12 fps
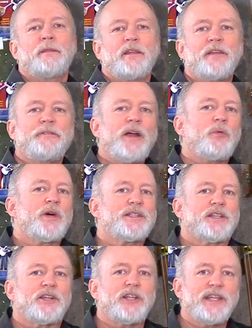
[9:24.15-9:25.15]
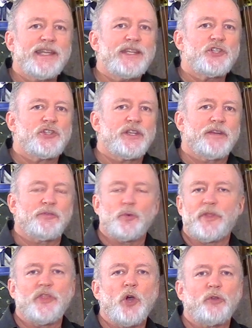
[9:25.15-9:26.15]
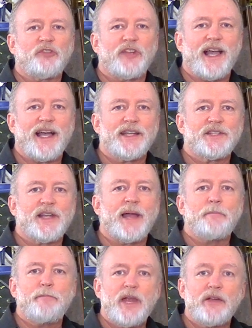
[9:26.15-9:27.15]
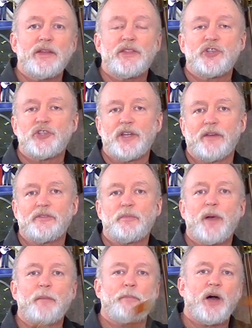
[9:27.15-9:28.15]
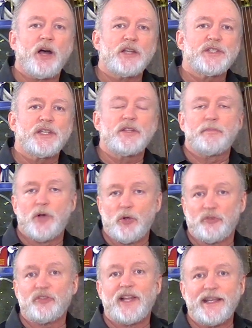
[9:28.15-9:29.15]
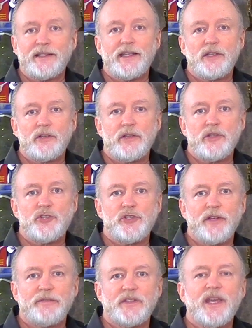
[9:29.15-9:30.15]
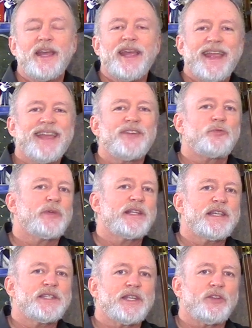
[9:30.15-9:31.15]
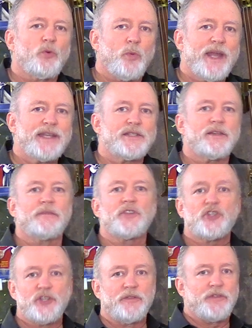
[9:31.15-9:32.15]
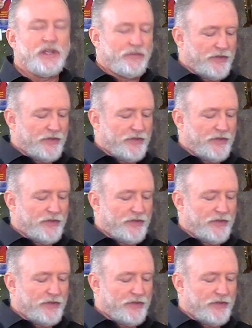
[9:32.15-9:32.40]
If I want a clean shift with no slides, I bury the shift by pausing the bow slightly during the shift and releasing the weight of the shifting